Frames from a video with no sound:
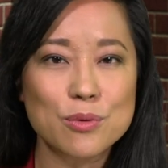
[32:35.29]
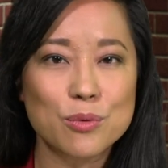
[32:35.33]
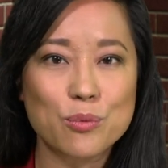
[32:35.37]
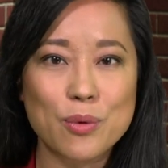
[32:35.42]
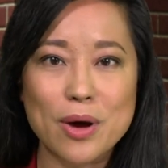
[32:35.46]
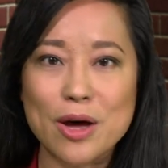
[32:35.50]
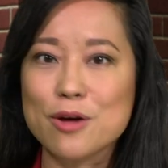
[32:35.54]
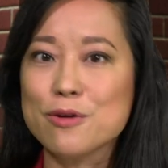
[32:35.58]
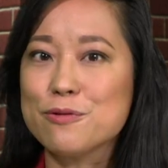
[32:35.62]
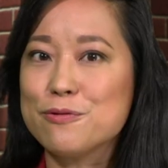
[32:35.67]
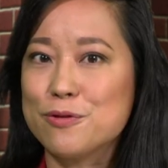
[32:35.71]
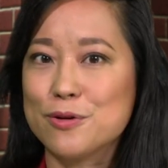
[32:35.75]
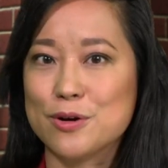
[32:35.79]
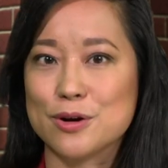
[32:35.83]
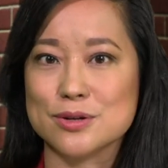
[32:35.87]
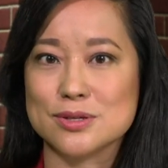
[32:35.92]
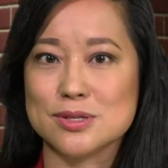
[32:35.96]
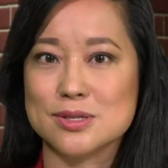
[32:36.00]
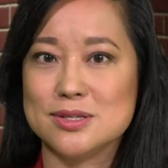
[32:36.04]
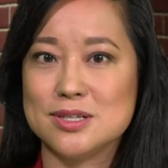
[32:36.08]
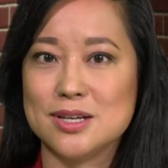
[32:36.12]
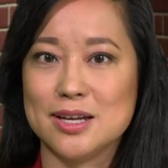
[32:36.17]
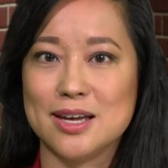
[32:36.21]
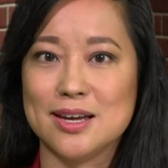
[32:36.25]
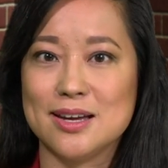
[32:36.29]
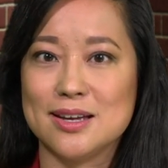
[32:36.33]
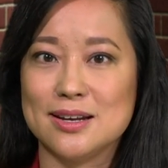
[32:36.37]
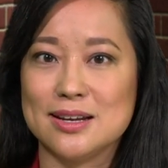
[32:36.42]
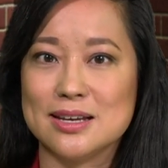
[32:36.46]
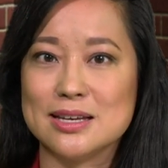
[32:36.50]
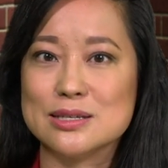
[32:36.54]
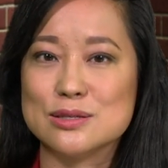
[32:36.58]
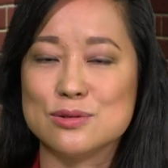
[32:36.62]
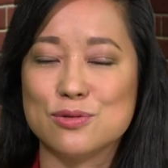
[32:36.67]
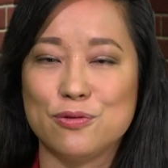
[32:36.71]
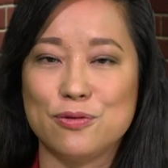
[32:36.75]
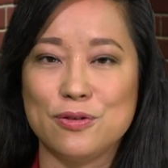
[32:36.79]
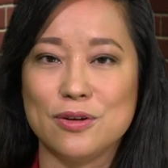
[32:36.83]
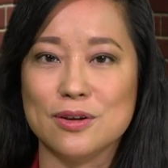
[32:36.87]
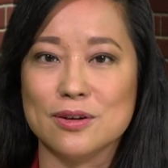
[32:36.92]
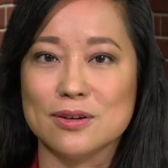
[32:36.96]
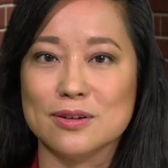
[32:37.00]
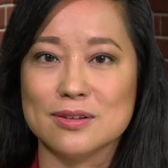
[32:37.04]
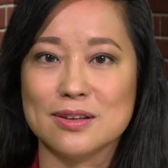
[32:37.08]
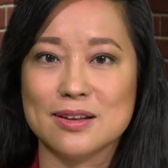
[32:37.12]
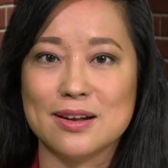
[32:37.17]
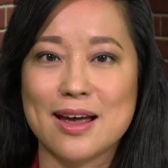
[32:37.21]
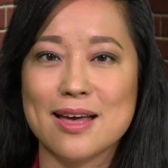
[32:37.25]
well versed in his
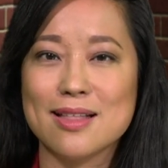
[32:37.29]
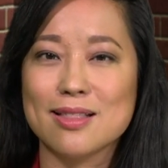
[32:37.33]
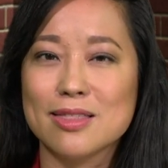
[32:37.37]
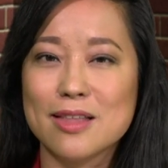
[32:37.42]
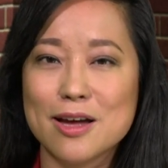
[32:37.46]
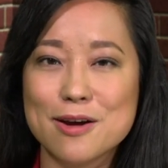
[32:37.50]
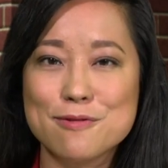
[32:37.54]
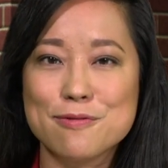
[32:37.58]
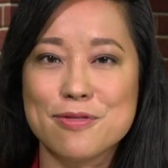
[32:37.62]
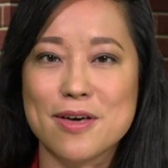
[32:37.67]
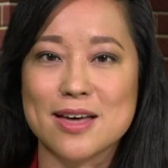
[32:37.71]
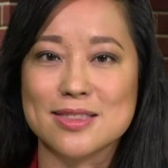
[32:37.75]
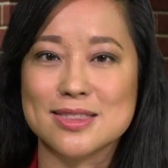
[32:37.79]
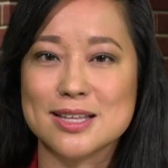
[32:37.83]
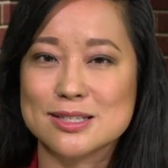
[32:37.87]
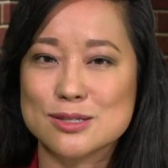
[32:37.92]
field, and I love that.